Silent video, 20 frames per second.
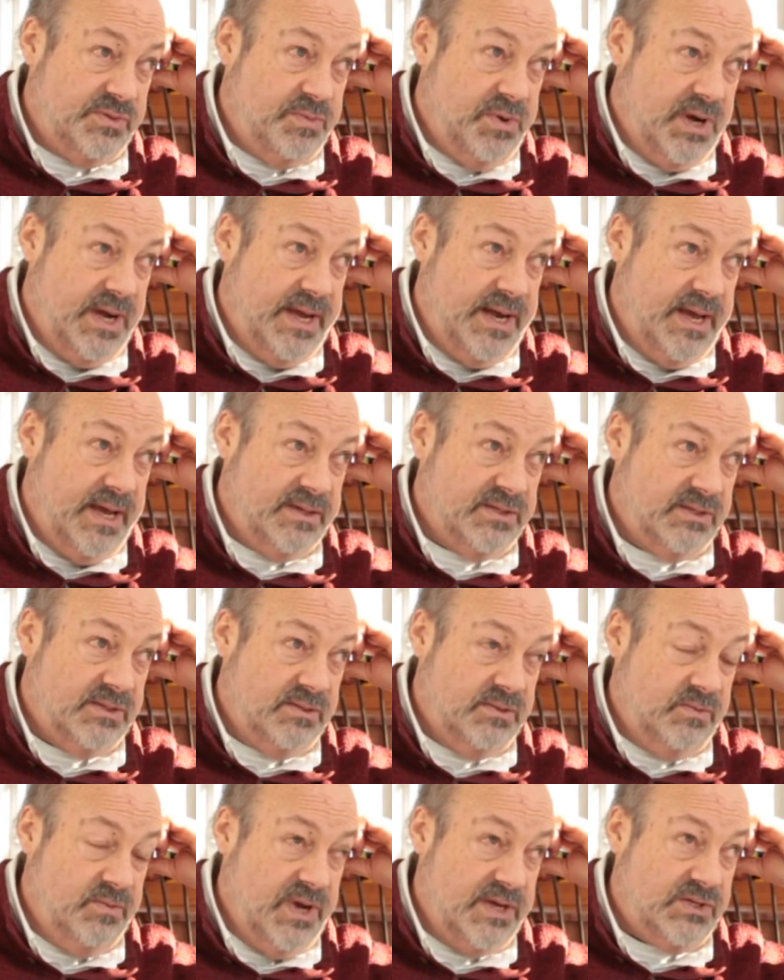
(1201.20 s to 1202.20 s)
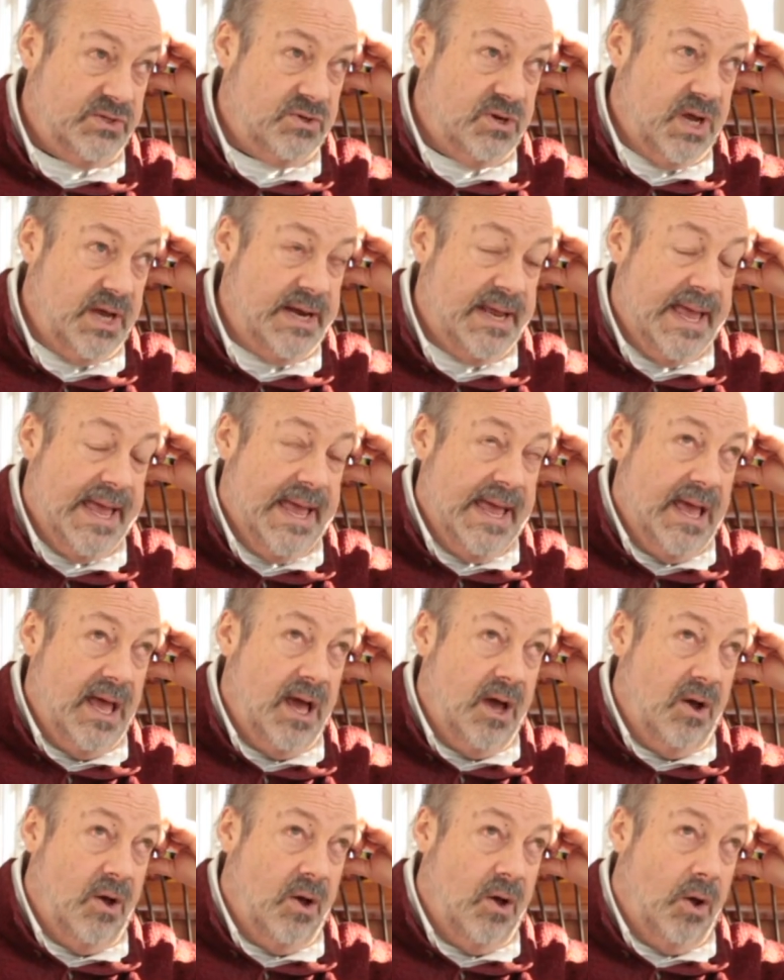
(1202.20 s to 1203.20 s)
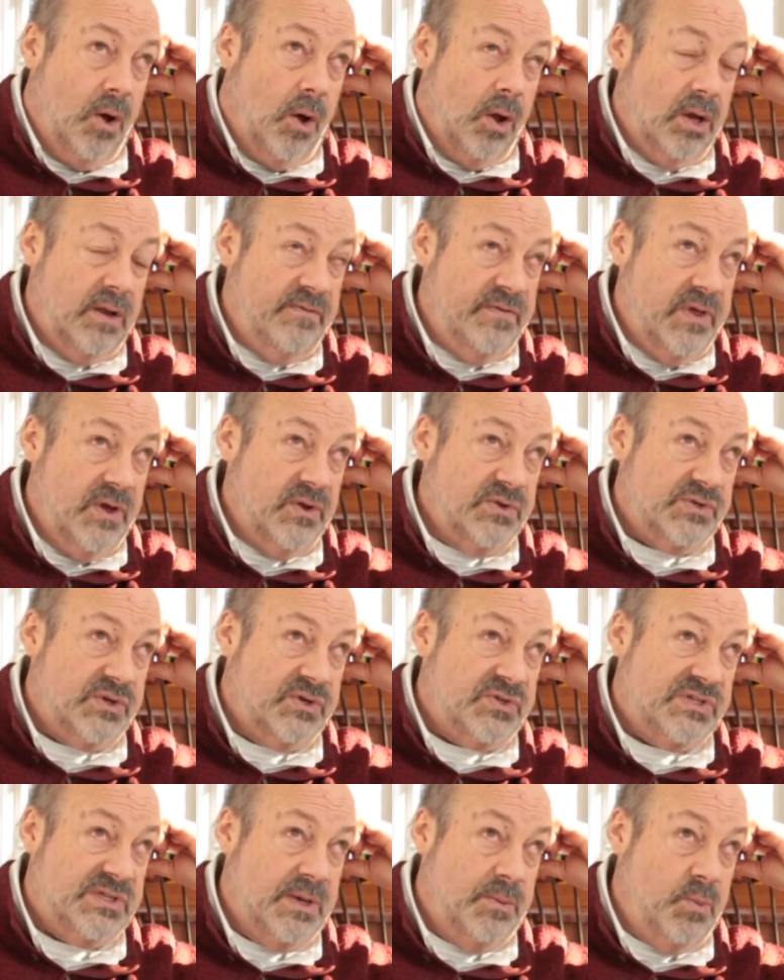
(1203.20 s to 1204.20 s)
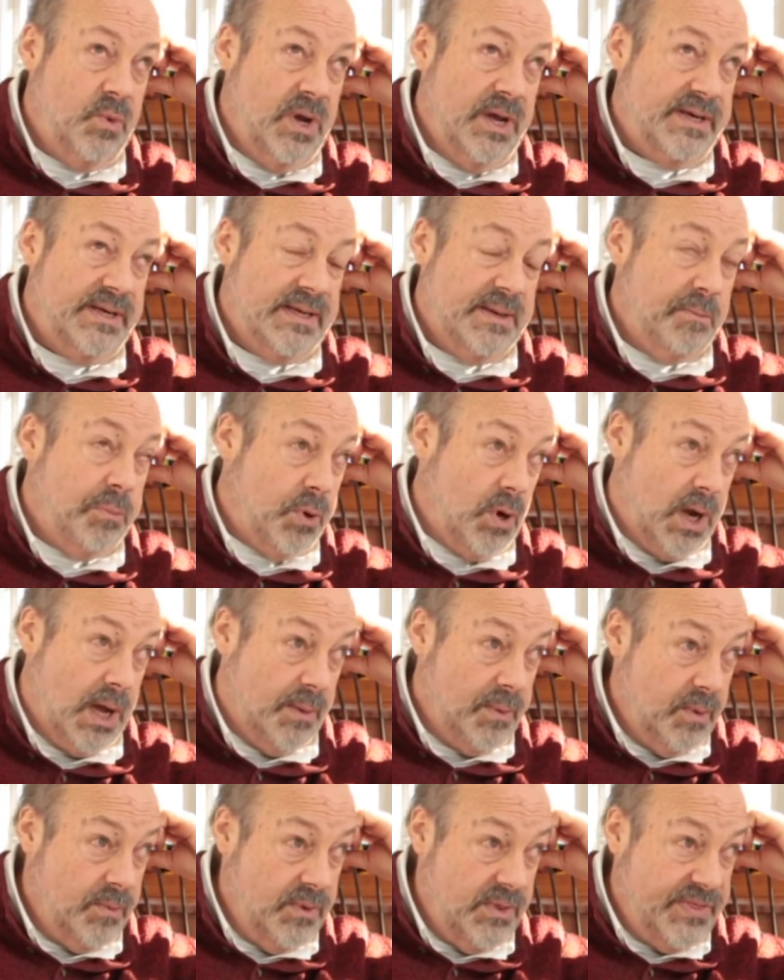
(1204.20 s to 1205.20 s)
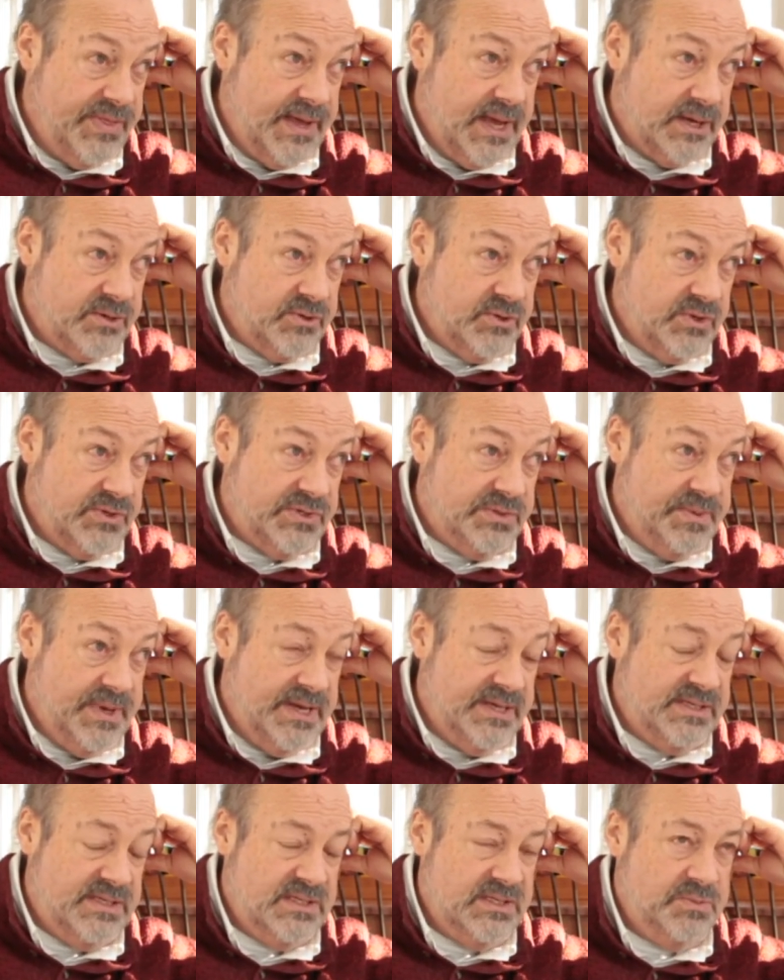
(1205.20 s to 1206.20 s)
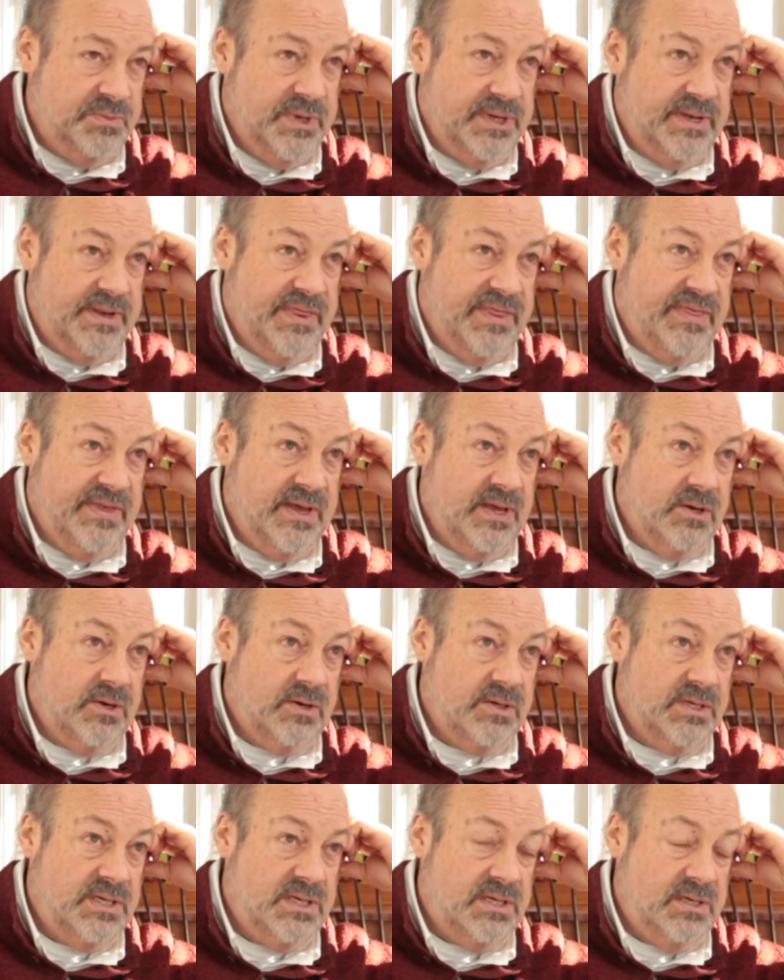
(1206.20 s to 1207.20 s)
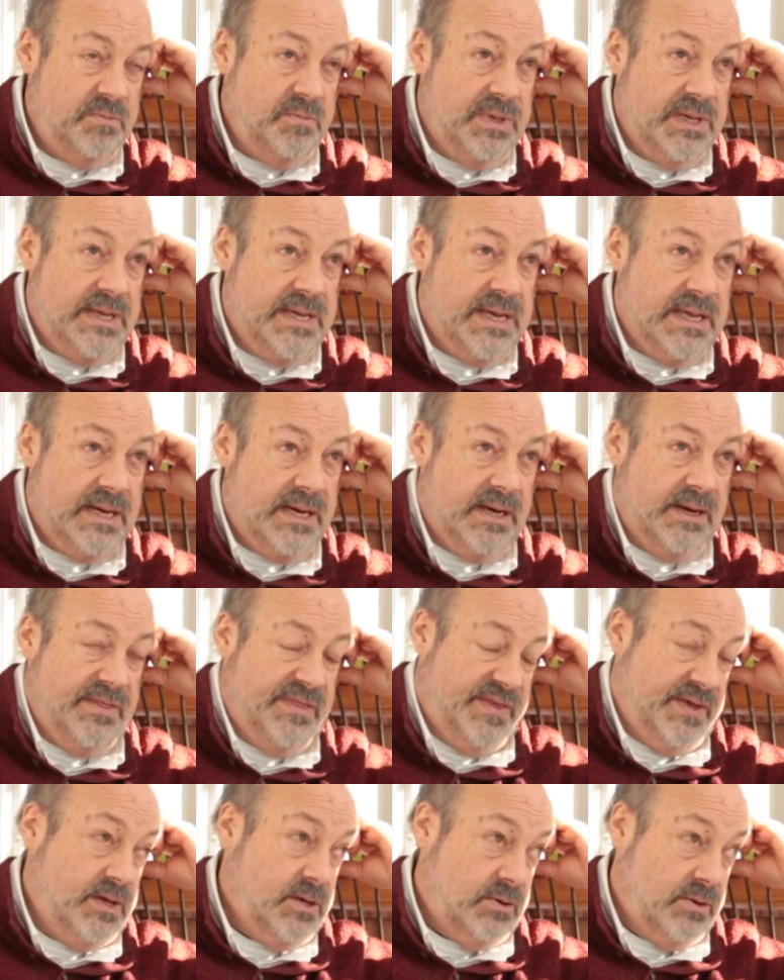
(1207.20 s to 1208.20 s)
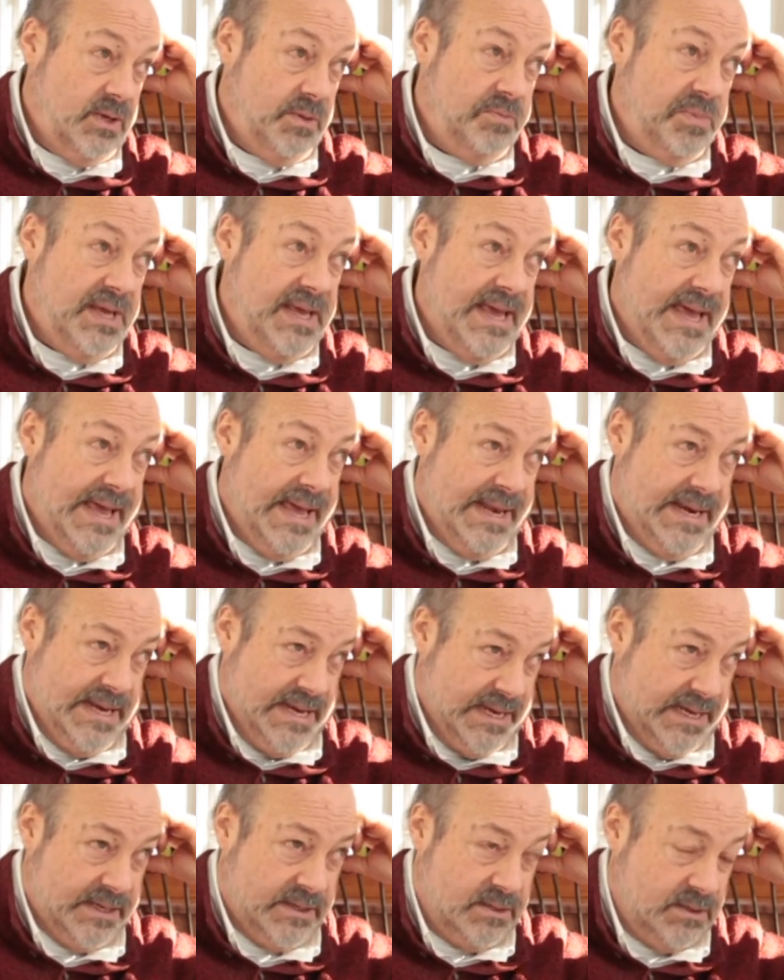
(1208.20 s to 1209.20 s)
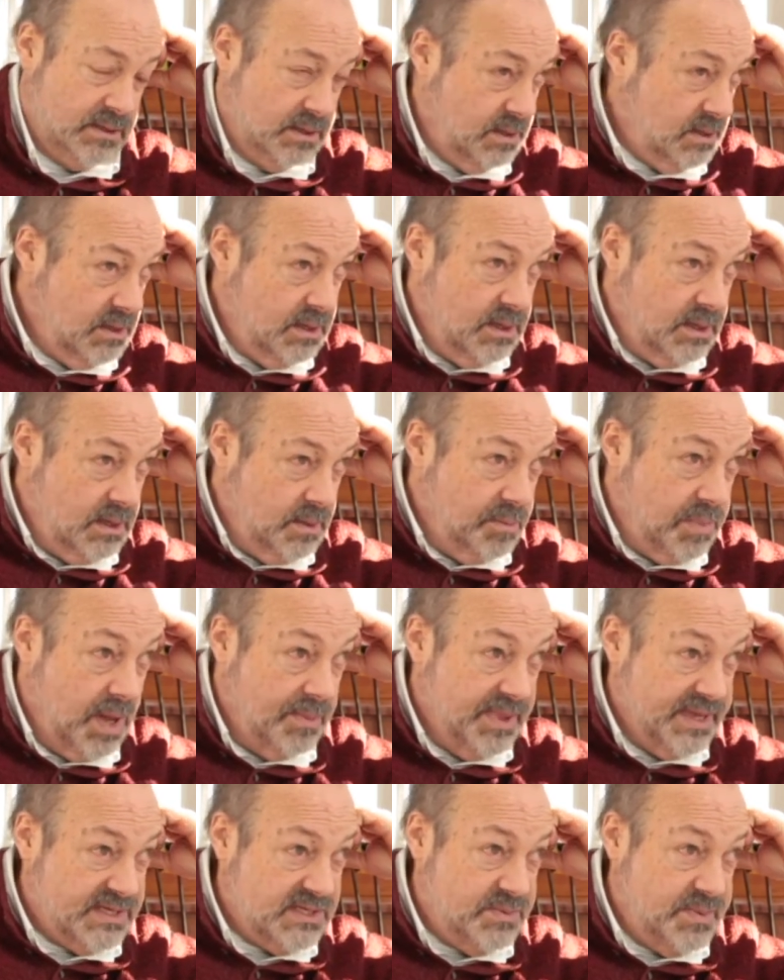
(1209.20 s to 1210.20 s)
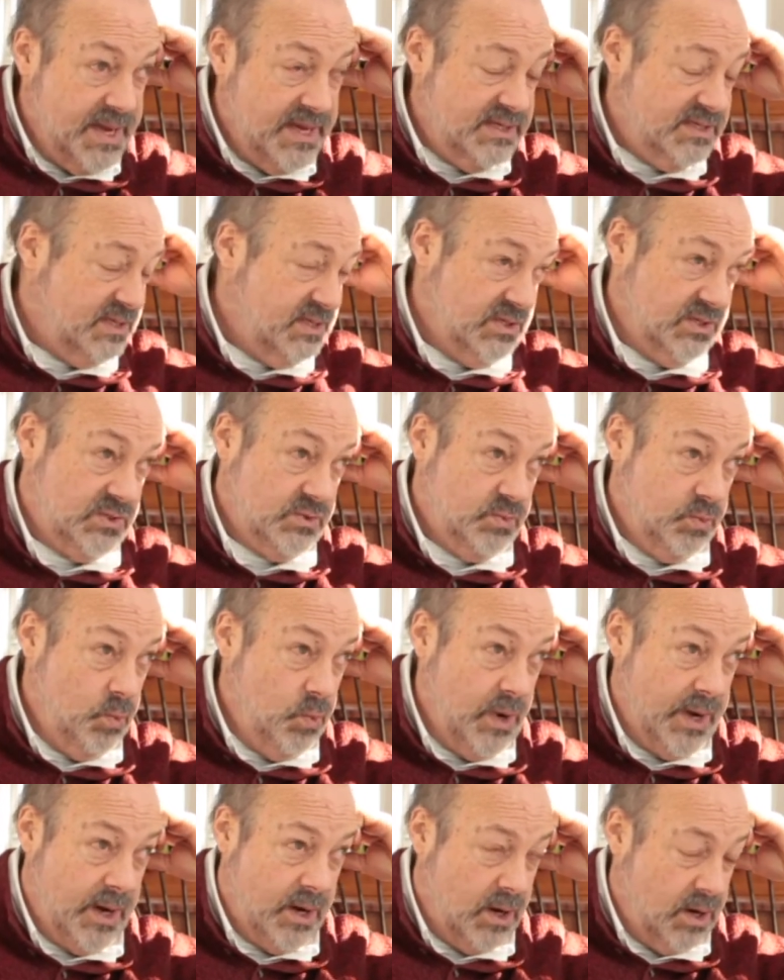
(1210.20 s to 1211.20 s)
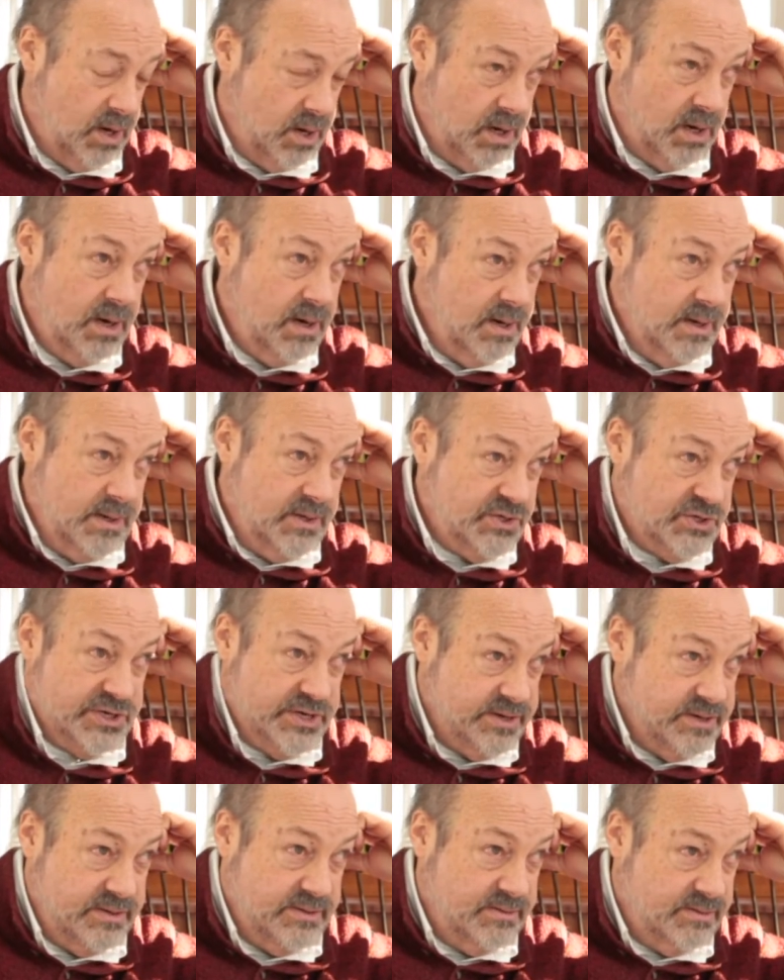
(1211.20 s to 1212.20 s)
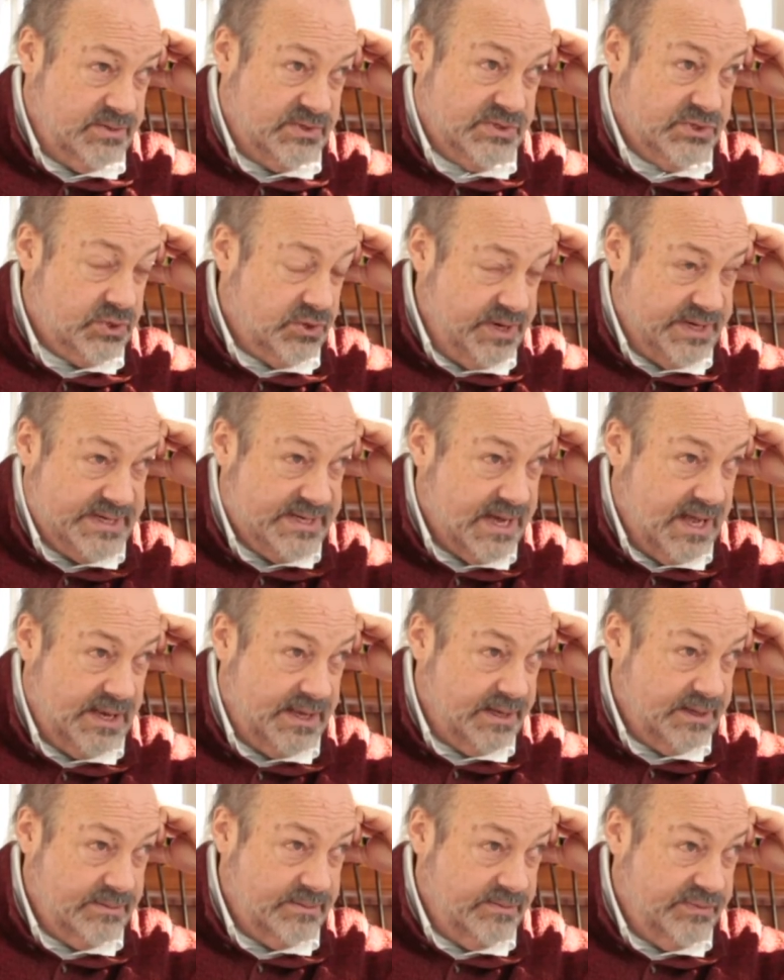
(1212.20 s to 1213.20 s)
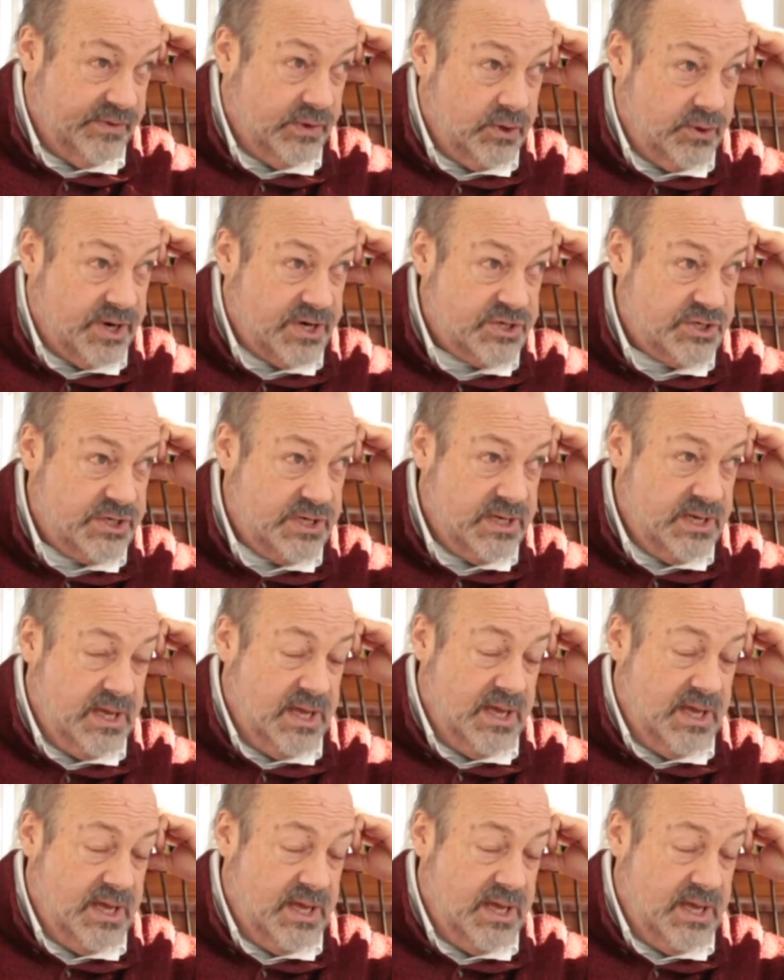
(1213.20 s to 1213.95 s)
Bryan House restaurant. All of those are somewhat improbable theatrical spaces, but theater didn't begin in a theater. It began in public spaces where shared storytelling flourished.